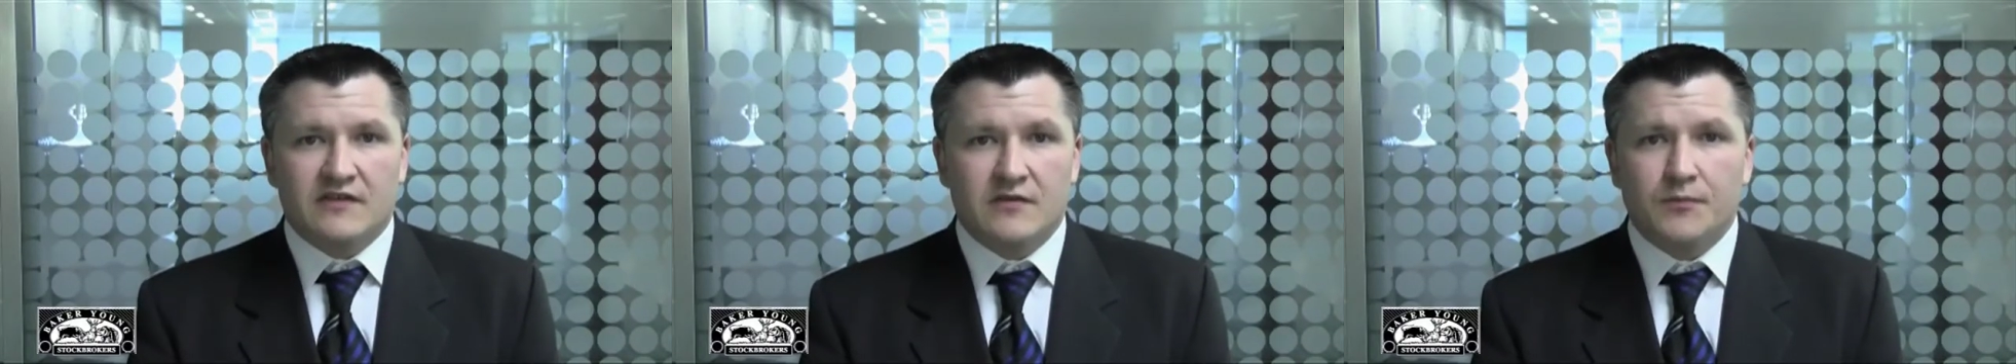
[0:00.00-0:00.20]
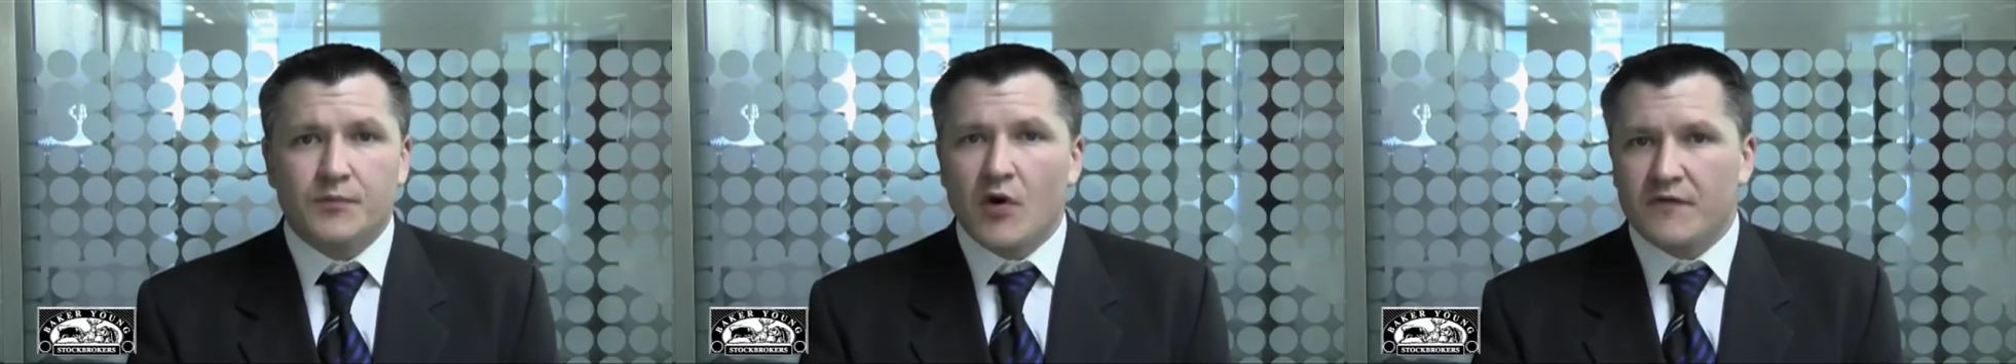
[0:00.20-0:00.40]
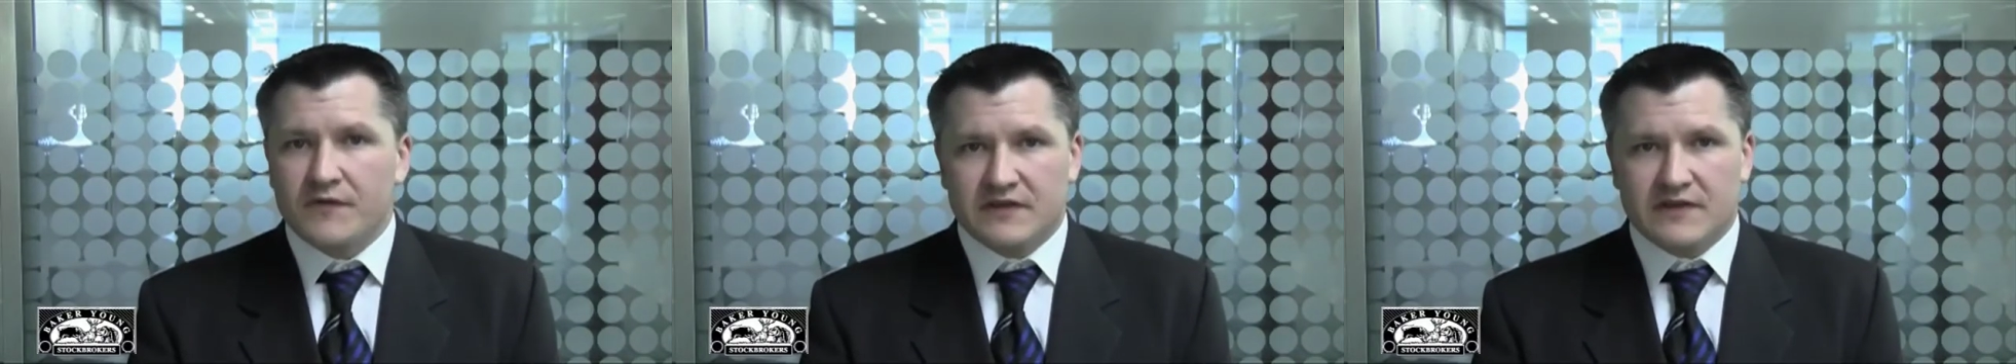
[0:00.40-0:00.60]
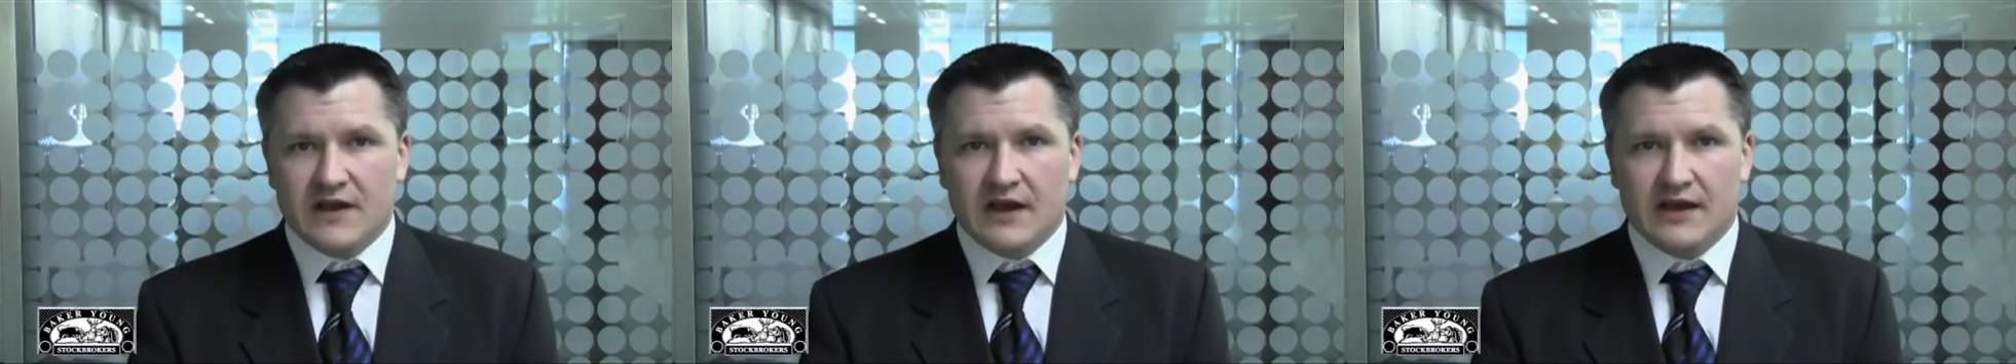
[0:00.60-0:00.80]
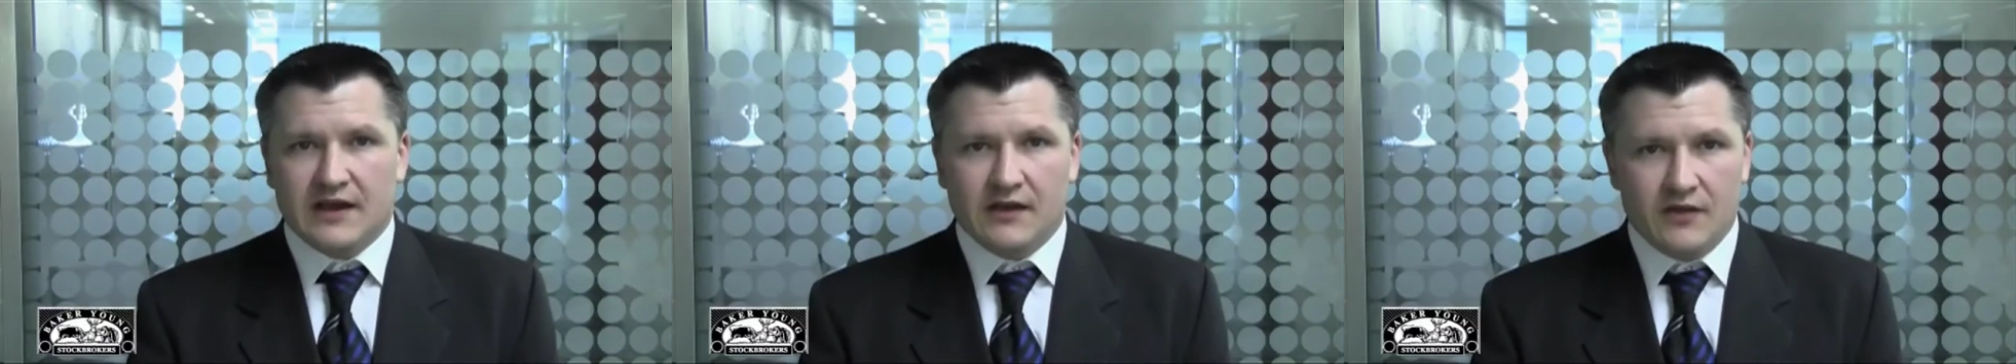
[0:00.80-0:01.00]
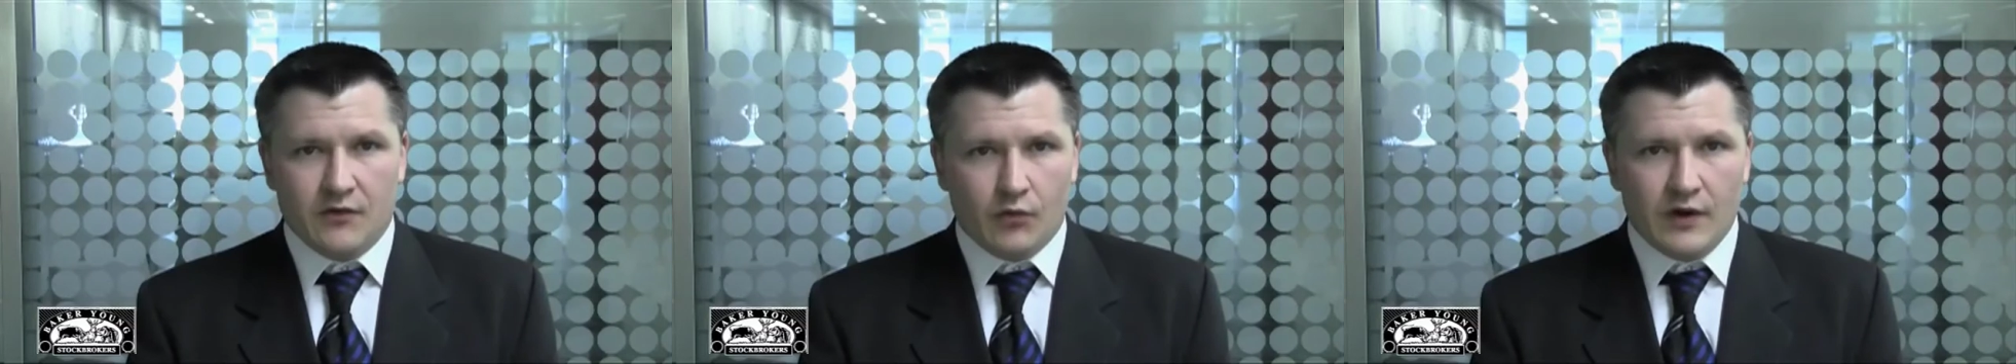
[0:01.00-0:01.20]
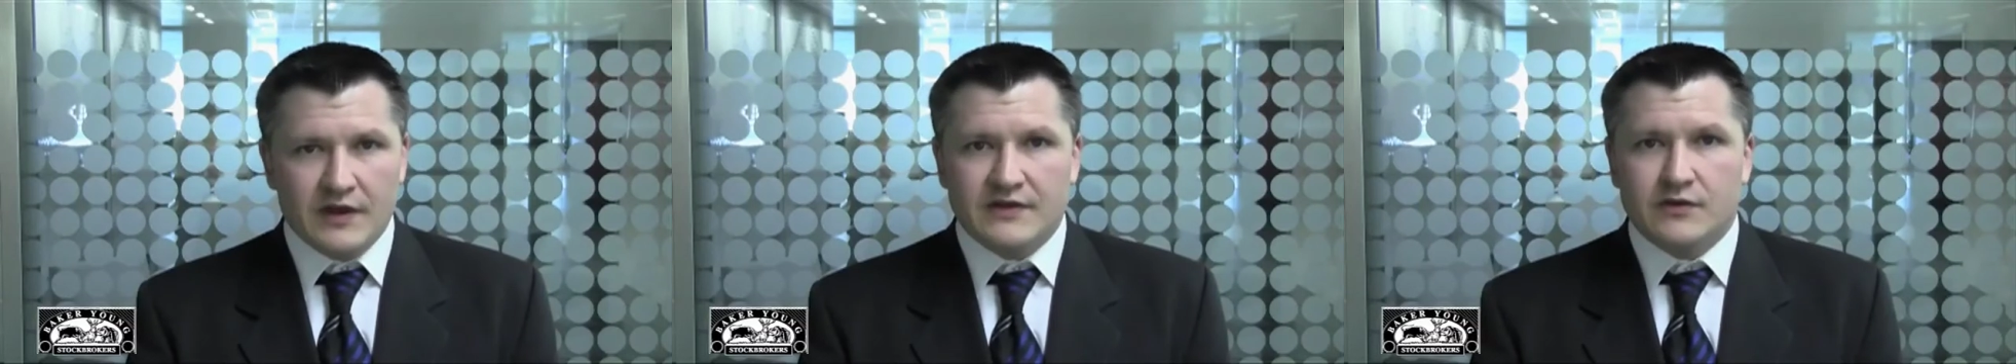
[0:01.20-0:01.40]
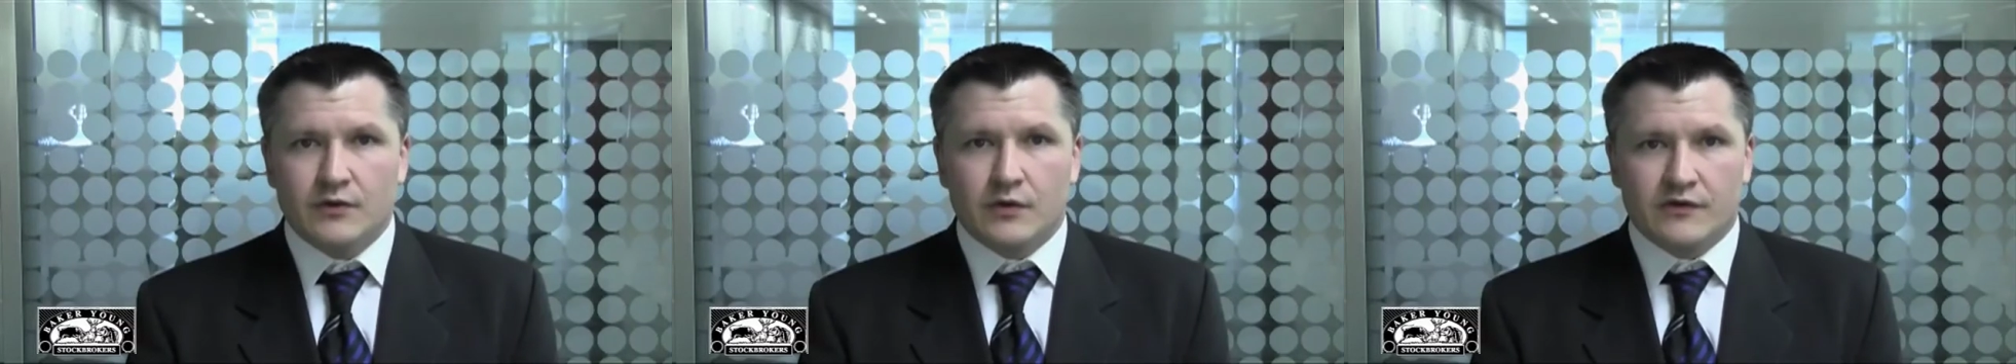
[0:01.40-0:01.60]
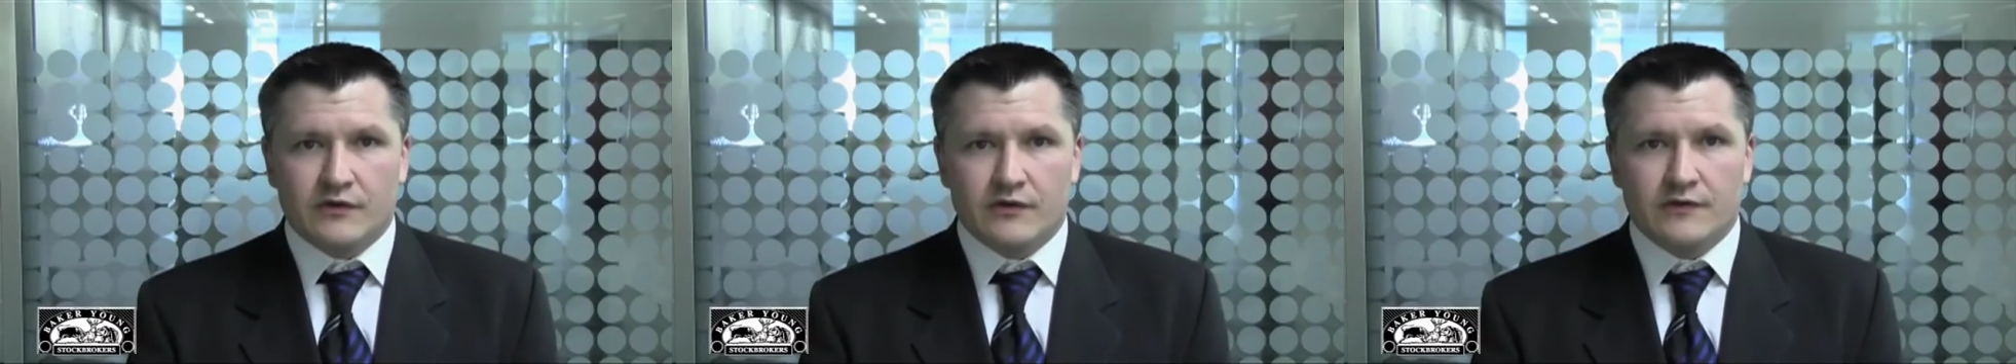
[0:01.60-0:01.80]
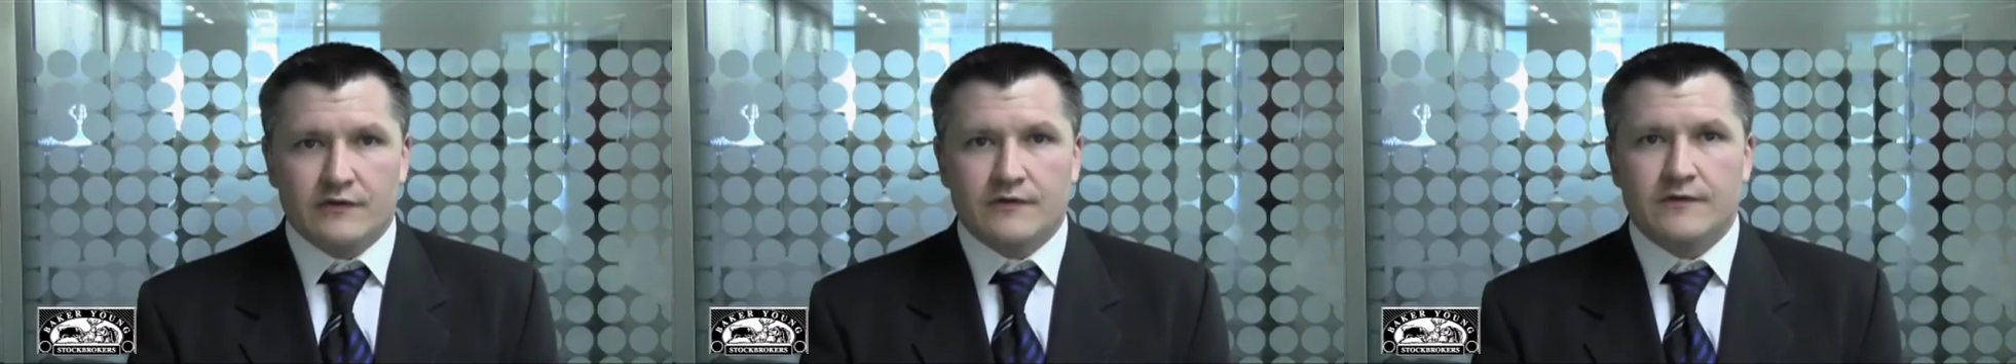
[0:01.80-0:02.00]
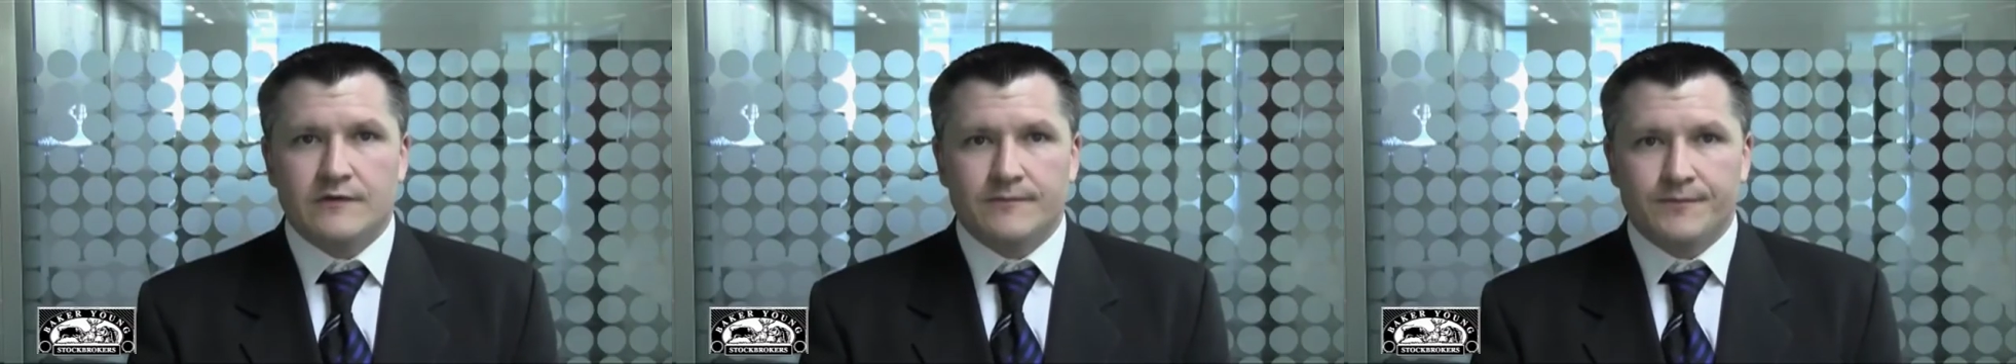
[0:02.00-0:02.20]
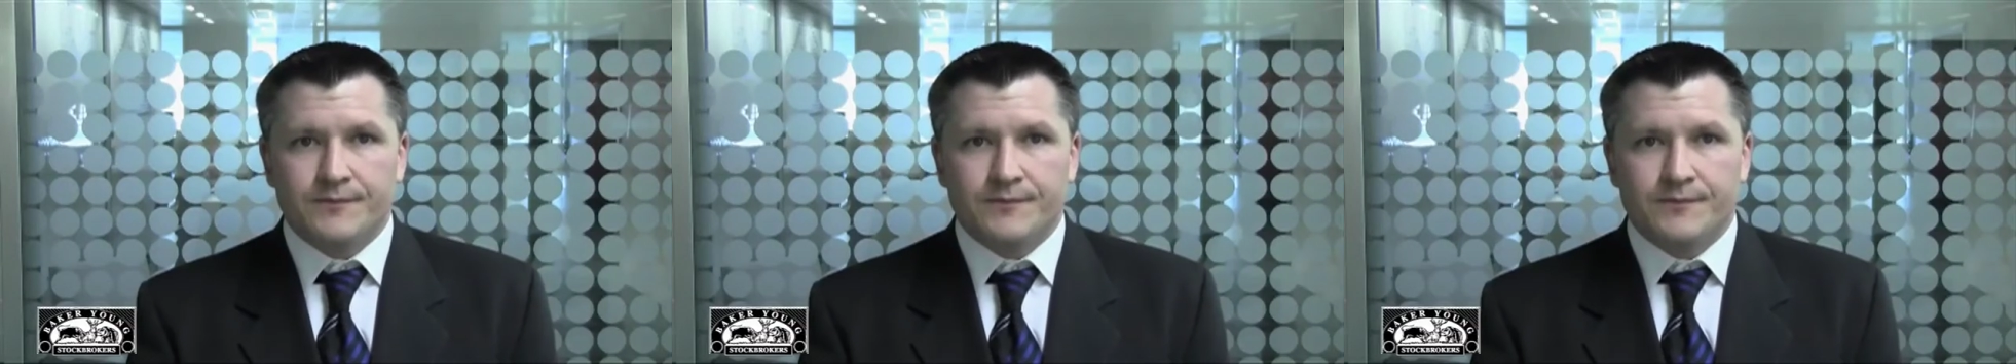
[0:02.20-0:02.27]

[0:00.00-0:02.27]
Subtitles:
some profit-taking in the resources.